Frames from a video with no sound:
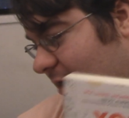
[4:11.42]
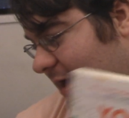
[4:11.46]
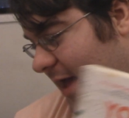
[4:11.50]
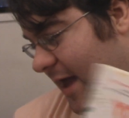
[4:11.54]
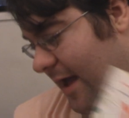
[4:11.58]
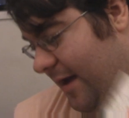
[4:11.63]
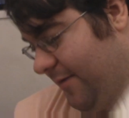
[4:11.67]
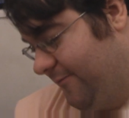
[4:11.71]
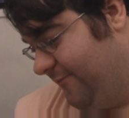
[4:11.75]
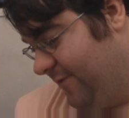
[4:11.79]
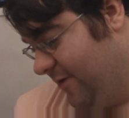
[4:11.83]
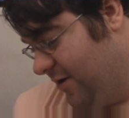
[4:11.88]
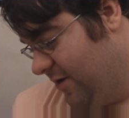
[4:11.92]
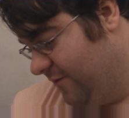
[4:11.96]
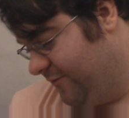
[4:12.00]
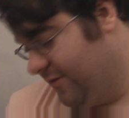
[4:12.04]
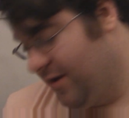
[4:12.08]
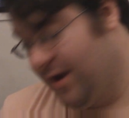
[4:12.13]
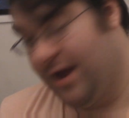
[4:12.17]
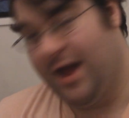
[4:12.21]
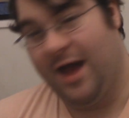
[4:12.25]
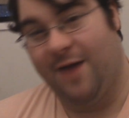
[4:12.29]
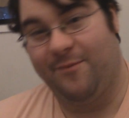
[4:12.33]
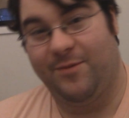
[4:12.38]
yeah, very,
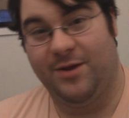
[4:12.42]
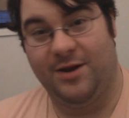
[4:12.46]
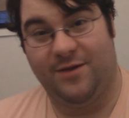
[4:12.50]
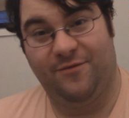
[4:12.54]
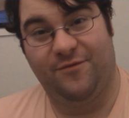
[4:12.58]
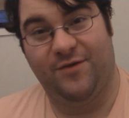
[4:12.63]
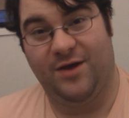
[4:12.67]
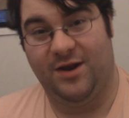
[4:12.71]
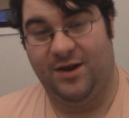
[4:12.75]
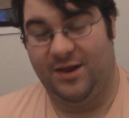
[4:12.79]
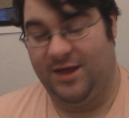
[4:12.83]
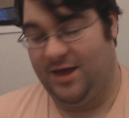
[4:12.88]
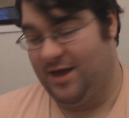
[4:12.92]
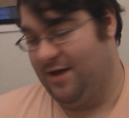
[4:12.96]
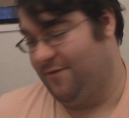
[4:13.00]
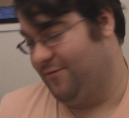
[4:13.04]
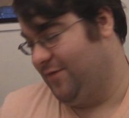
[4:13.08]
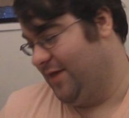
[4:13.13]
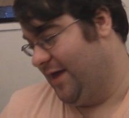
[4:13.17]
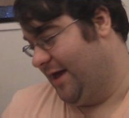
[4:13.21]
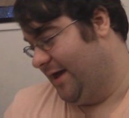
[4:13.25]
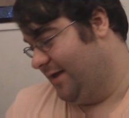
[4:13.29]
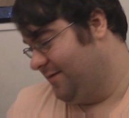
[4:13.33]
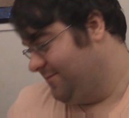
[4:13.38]
very happy to finally have
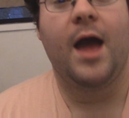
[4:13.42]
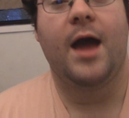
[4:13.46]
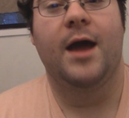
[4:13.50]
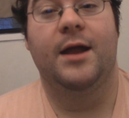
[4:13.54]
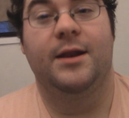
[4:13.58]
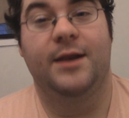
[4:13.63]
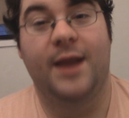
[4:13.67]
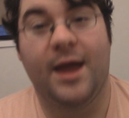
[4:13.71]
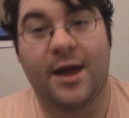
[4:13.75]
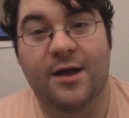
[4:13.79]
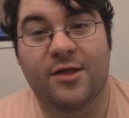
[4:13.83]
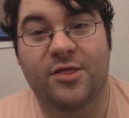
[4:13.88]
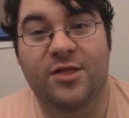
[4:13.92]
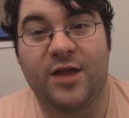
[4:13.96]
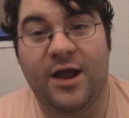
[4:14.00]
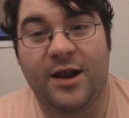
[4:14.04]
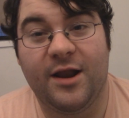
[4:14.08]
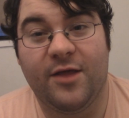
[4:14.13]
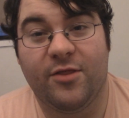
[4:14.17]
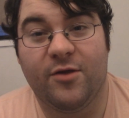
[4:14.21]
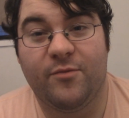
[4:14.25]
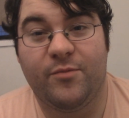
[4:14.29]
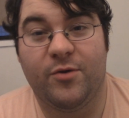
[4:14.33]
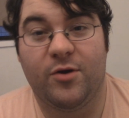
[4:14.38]
that. Next,
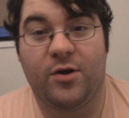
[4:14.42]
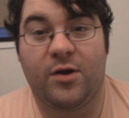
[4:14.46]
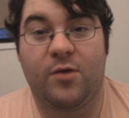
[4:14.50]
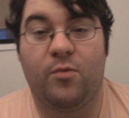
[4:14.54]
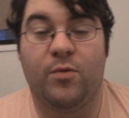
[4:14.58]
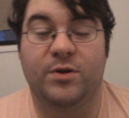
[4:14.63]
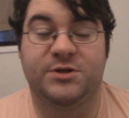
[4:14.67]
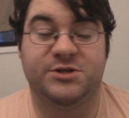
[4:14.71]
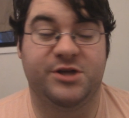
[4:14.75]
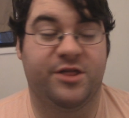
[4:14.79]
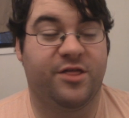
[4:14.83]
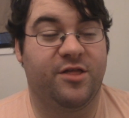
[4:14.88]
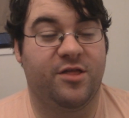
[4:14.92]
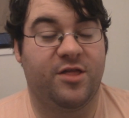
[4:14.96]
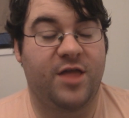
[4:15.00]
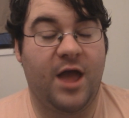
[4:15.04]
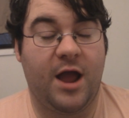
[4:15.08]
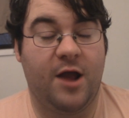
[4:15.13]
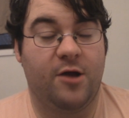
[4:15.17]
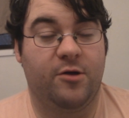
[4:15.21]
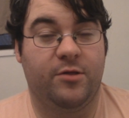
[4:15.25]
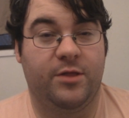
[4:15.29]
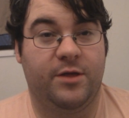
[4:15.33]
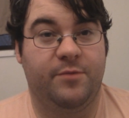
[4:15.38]
another book which is
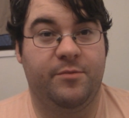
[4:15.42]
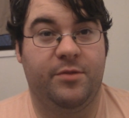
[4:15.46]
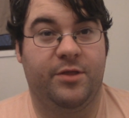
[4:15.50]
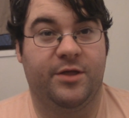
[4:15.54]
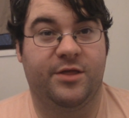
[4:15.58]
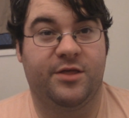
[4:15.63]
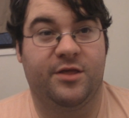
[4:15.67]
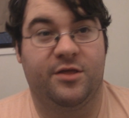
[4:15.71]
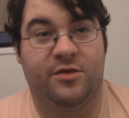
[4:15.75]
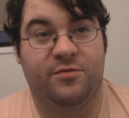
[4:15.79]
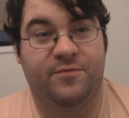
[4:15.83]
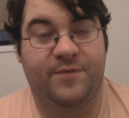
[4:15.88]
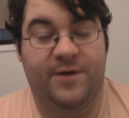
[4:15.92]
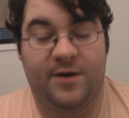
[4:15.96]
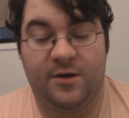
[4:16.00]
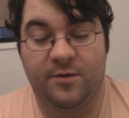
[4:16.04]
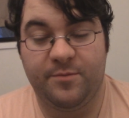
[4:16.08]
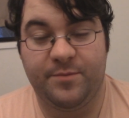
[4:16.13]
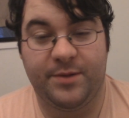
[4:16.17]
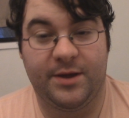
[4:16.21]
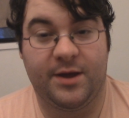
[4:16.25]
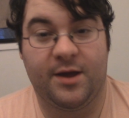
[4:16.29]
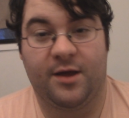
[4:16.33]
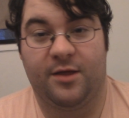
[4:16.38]
entirely Melissa's
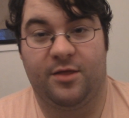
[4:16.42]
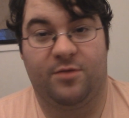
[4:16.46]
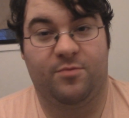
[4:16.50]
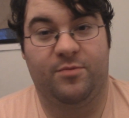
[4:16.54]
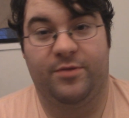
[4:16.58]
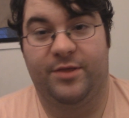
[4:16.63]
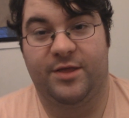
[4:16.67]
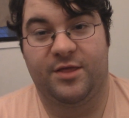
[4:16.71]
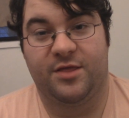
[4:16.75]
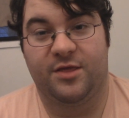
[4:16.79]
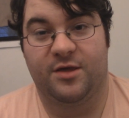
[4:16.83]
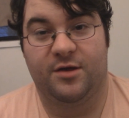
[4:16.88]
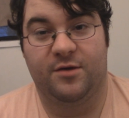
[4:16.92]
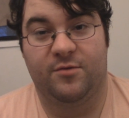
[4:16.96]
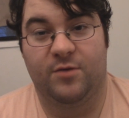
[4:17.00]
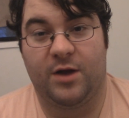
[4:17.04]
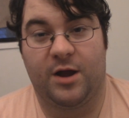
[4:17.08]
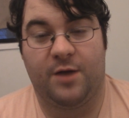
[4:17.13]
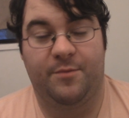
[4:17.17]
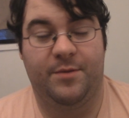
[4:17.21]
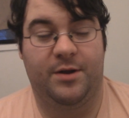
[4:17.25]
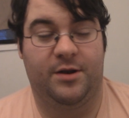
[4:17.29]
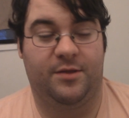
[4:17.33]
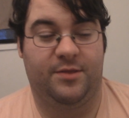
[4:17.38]
fault because Melissa
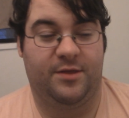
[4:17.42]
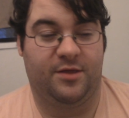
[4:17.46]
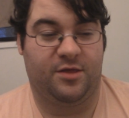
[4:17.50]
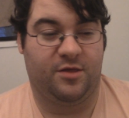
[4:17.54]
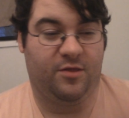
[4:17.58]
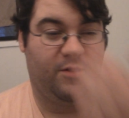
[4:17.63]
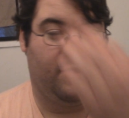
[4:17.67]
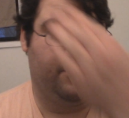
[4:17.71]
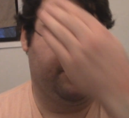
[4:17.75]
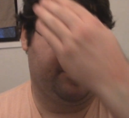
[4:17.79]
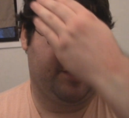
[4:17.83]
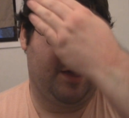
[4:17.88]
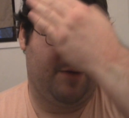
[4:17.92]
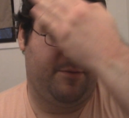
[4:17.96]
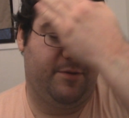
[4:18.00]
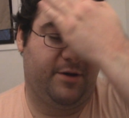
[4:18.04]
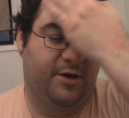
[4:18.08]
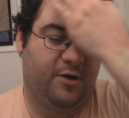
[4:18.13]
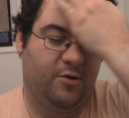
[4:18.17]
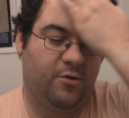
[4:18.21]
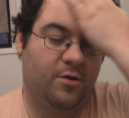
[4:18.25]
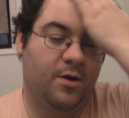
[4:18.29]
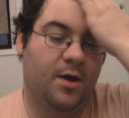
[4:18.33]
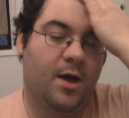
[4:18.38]
recommended this a long time
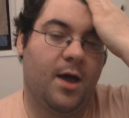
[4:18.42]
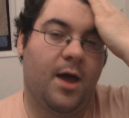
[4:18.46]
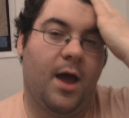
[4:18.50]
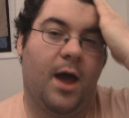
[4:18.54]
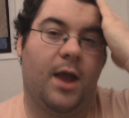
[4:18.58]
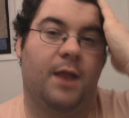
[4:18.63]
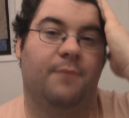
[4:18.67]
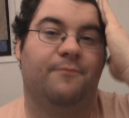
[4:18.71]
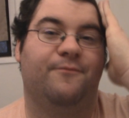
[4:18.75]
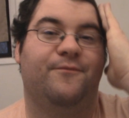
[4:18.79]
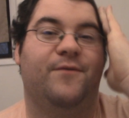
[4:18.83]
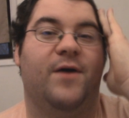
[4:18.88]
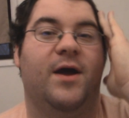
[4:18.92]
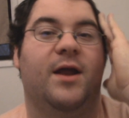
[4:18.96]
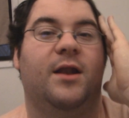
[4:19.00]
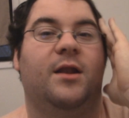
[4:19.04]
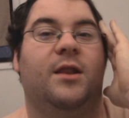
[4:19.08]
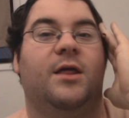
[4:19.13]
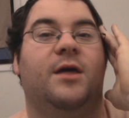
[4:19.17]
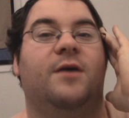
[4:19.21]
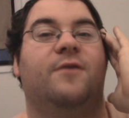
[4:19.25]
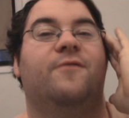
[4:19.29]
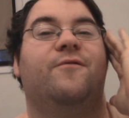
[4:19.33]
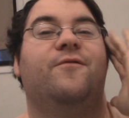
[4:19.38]
ago, and I'm
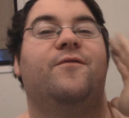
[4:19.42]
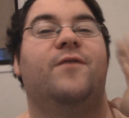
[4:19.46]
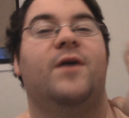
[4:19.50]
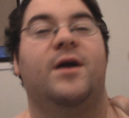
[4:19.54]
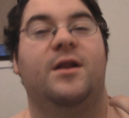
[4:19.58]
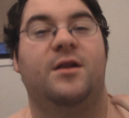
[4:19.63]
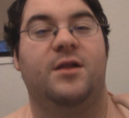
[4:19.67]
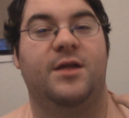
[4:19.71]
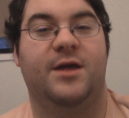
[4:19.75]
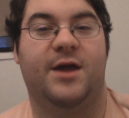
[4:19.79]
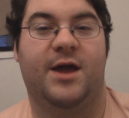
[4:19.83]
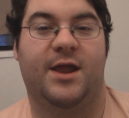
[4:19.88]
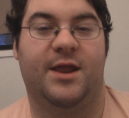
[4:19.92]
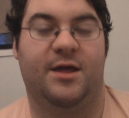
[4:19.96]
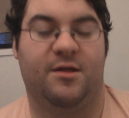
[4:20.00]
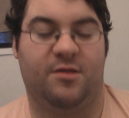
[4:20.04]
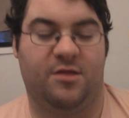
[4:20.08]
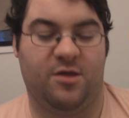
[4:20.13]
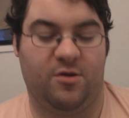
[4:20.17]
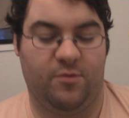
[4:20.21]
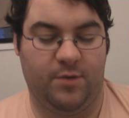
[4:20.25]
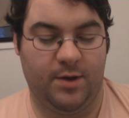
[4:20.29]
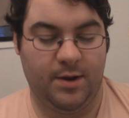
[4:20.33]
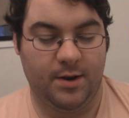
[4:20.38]
finally getting
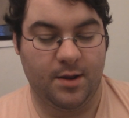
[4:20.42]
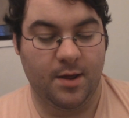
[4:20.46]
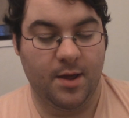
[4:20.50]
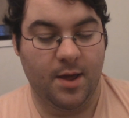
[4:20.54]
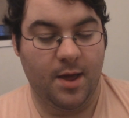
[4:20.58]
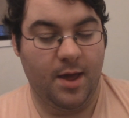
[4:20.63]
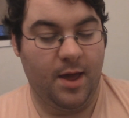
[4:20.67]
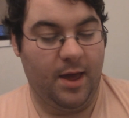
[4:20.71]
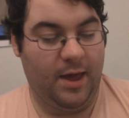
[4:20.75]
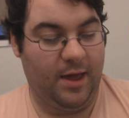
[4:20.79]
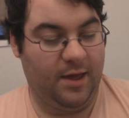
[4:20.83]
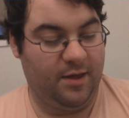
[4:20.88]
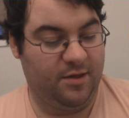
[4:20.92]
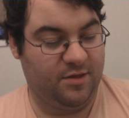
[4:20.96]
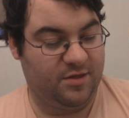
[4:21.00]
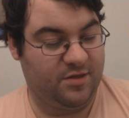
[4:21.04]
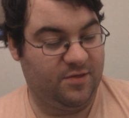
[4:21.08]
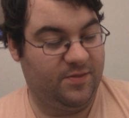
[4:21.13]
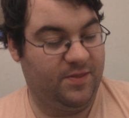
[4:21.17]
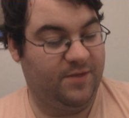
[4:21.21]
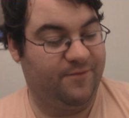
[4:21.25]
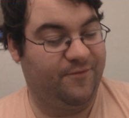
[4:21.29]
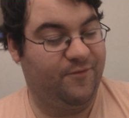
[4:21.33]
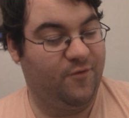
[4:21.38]
to it, is
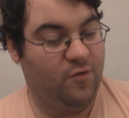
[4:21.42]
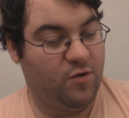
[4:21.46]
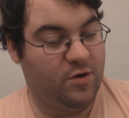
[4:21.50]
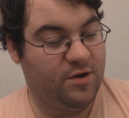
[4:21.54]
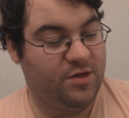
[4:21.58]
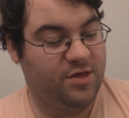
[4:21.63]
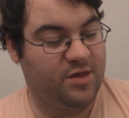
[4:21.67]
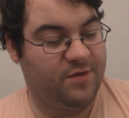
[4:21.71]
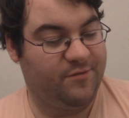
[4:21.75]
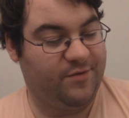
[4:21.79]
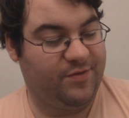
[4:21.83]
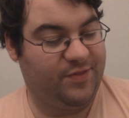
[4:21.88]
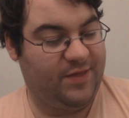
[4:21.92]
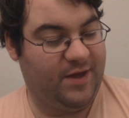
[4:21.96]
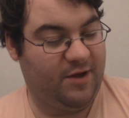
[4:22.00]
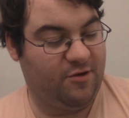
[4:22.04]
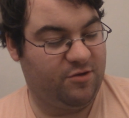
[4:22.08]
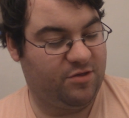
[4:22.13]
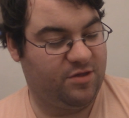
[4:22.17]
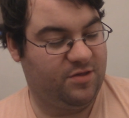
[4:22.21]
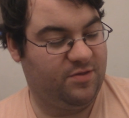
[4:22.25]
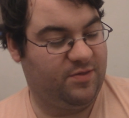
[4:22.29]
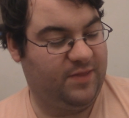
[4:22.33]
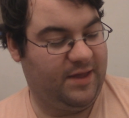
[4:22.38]
The Forest of a
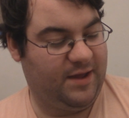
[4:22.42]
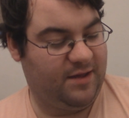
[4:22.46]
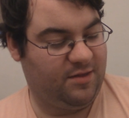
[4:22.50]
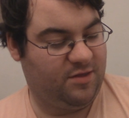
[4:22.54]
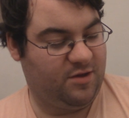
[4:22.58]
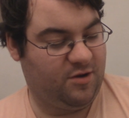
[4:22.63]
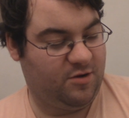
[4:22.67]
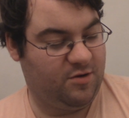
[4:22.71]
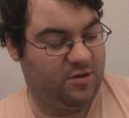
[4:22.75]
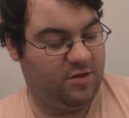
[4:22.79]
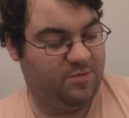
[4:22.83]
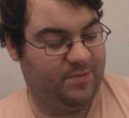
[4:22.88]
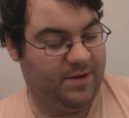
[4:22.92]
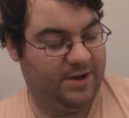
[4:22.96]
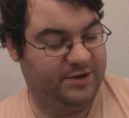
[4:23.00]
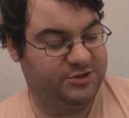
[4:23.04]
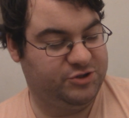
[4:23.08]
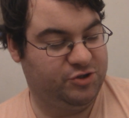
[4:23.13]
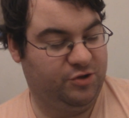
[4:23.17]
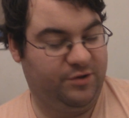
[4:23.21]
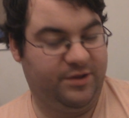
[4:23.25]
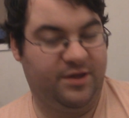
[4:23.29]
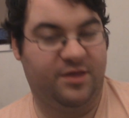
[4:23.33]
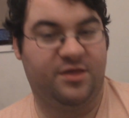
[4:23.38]
Thousand Lanterns by
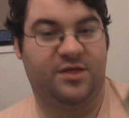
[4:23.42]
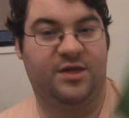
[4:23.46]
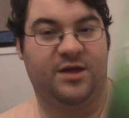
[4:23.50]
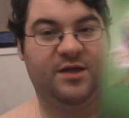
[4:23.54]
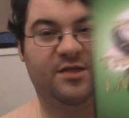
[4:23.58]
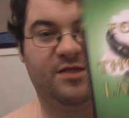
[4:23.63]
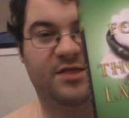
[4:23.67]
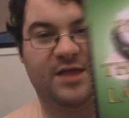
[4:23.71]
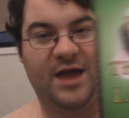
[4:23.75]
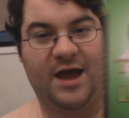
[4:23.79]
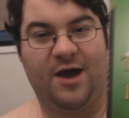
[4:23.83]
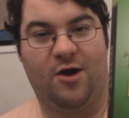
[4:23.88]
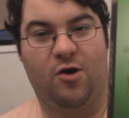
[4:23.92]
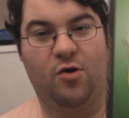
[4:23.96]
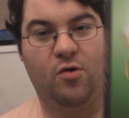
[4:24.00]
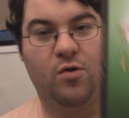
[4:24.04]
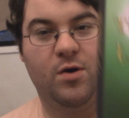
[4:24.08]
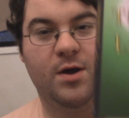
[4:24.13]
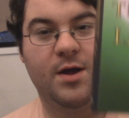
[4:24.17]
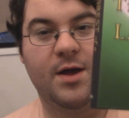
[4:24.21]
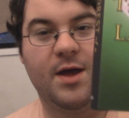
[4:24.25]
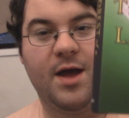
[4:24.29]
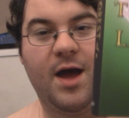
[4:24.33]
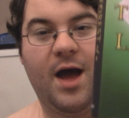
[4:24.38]
Julie C. Dow.